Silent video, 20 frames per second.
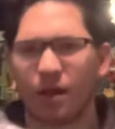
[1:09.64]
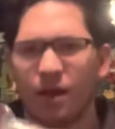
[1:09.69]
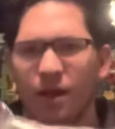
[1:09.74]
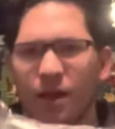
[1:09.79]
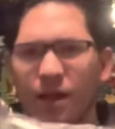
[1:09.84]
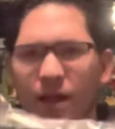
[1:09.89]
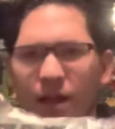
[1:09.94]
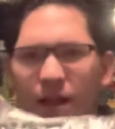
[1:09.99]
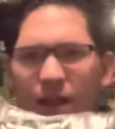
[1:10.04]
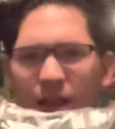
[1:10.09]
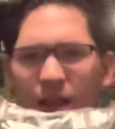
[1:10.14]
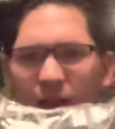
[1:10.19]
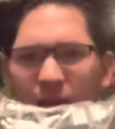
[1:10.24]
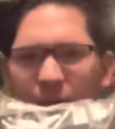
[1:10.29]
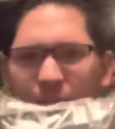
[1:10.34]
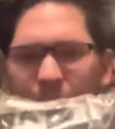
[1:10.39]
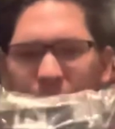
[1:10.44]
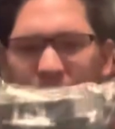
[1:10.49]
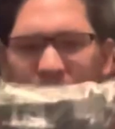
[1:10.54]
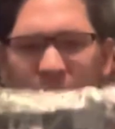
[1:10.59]
Got a lot
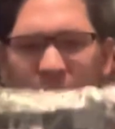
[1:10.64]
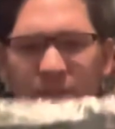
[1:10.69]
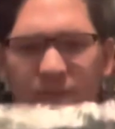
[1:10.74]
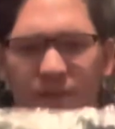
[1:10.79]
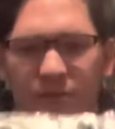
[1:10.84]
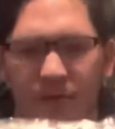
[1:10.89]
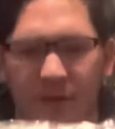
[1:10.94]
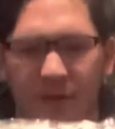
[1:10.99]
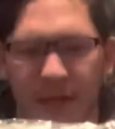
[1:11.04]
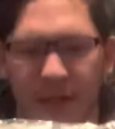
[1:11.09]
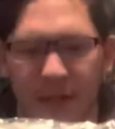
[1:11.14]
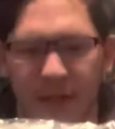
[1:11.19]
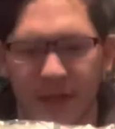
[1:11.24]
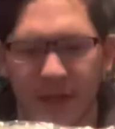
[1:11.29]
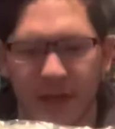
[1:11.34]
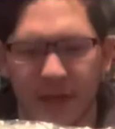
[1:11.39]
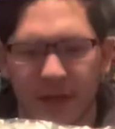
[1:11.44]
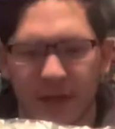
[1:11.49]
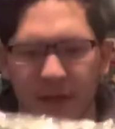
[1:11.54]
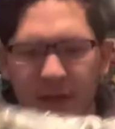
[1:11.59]
of pieces right
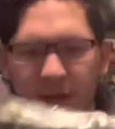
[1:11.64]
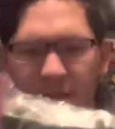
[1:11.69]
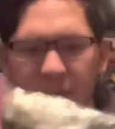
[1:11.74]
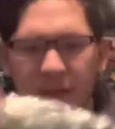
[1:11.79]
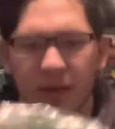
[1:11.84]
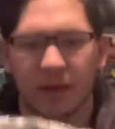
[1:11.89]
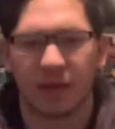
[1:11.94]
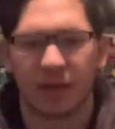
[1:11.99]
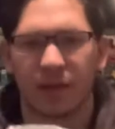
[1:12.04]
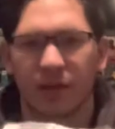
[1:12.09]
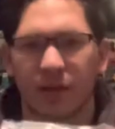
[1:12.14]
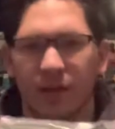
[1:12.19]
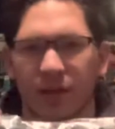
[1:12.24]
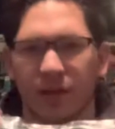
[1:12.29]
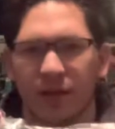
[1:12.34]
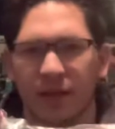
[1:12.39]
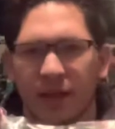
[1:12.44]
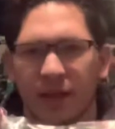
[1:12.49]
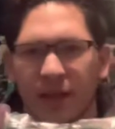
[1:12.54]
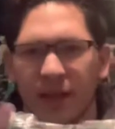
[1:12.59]
here.
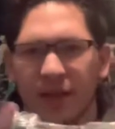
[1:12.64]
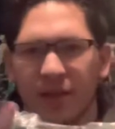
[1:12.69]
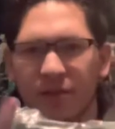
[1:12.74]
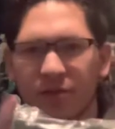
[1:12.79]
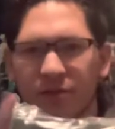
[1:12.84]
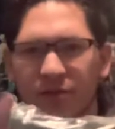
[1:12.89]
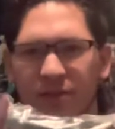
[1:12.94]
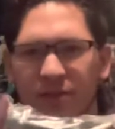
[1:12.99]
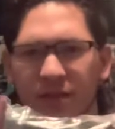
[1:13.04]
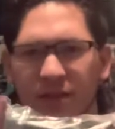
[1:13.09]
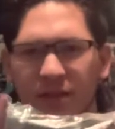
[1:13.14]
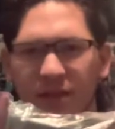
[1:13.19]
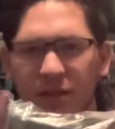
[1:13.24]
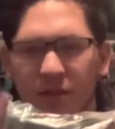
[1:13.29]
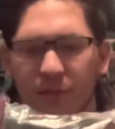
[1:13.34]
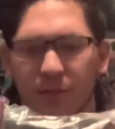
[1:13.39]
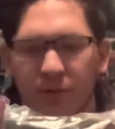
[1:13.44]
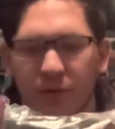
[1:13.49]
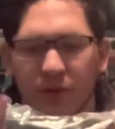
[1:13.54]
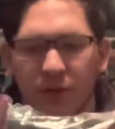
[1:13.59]
And I you see a
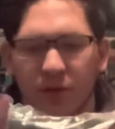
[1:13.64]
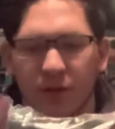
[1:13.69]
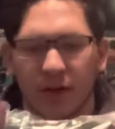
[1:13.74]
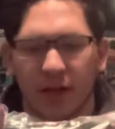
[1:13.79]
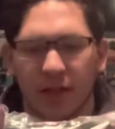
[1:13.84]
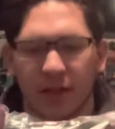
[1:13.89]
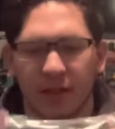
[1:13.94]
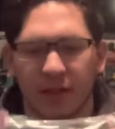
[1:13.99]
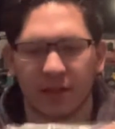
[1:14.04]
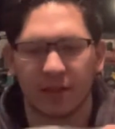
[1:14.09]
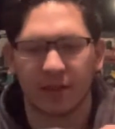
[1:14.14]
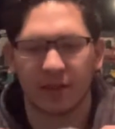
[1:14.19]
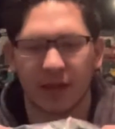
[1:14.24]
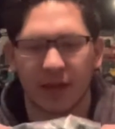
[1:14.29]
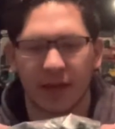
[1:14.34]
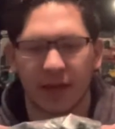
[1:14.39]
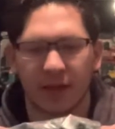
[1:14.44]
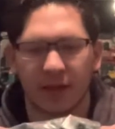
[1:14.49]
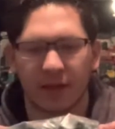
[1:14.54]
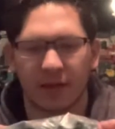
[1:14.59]
little blue on this
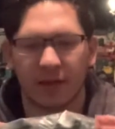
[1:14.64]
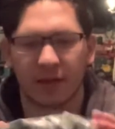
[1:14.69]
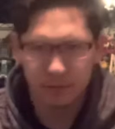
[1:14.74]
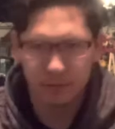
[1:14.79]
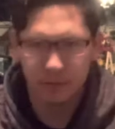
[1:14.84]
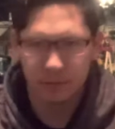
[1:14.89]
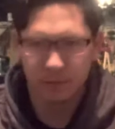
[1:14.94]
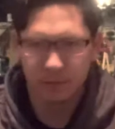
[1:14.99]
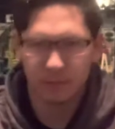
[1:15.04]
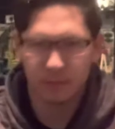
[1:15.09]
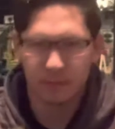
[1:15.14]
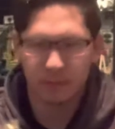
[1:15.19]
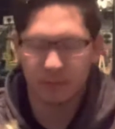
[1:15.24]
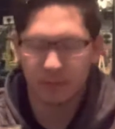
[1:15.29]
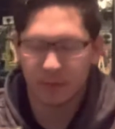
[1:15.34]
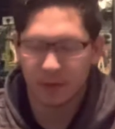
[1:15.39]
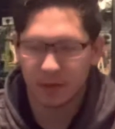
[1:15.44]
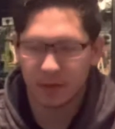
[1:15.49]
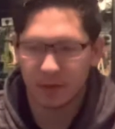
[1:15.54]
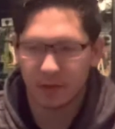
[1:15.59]
side.
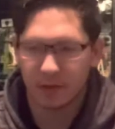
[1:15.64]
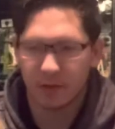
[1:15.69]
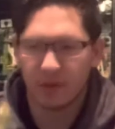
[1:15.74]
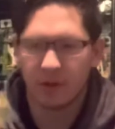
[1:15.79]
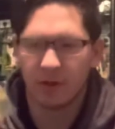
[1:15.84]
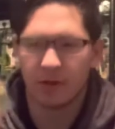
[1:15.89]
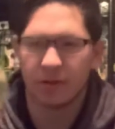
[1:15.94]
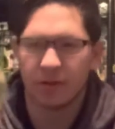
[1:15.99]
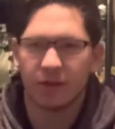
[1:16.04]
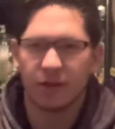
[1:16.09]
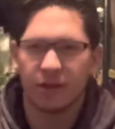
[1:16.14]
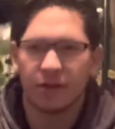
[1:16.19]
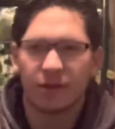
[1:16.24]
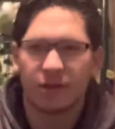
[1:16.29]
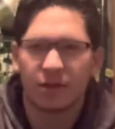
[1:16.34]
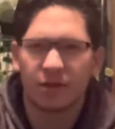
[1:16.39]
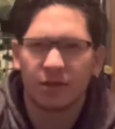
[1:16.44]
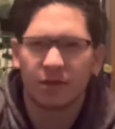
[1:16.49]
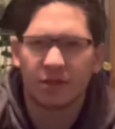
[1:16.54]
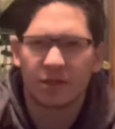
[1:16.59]
Oh look,
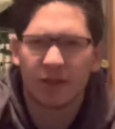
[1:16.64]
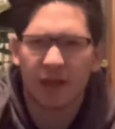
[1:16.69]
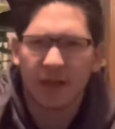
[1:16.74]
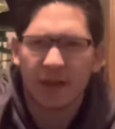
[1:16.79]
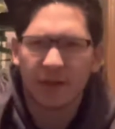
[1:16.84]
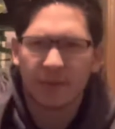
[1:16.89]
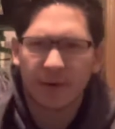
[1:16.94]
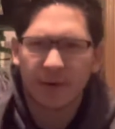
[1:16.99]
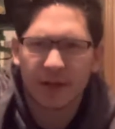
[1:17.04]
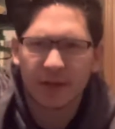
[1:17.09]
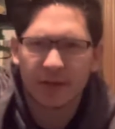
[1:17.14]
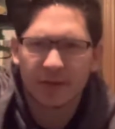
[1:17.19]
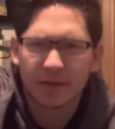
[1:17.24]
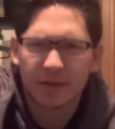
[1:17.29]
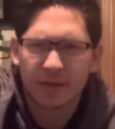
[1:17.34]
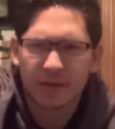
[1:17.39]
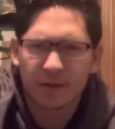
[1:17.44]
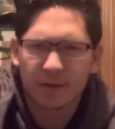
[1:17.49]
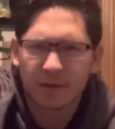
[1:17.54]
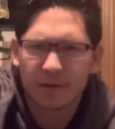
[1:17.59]
a Jolly
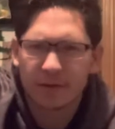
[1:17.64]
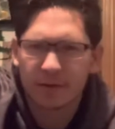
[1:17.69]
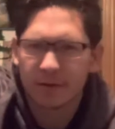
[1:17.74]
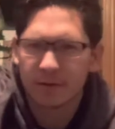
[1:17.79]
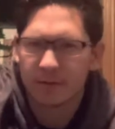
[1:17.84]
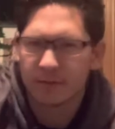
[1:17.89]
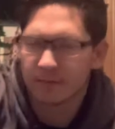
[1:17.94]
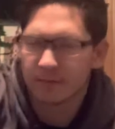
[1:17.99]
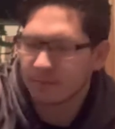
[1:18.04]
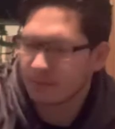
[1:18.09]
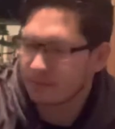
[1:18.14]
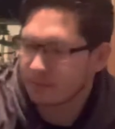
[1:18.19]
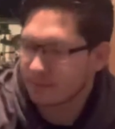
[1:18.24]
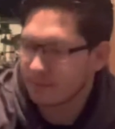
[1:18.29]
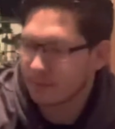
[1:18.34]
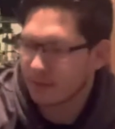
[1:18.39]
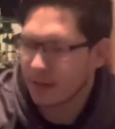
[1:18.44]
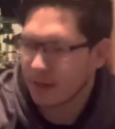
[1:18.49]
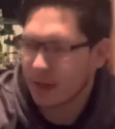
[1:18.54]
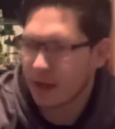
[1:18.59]
Rancher.
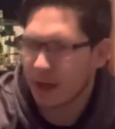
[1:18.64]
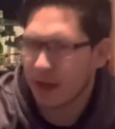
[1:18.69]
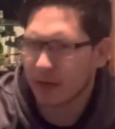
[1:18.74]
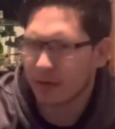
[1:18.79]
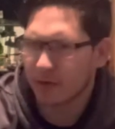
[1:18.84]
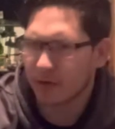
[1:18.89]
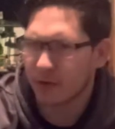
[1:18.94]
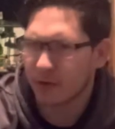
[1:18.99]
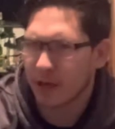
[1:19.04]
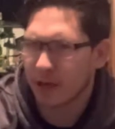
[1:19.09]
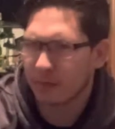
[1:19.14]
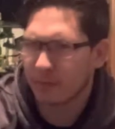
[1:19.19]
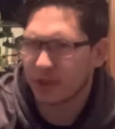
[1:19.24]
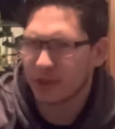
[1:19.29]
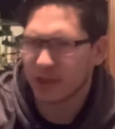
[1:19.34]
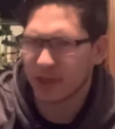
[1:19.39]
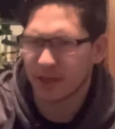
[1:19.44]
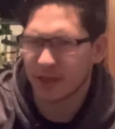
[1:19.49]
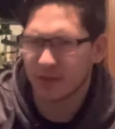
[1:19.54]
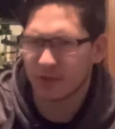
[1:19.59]
I don't know how
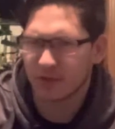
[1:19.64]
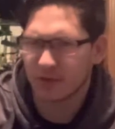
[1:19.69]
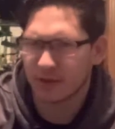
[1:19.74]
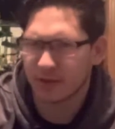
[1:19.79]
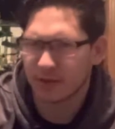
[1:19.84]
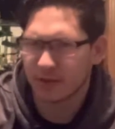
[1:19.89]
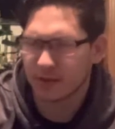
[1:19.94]
much I can trust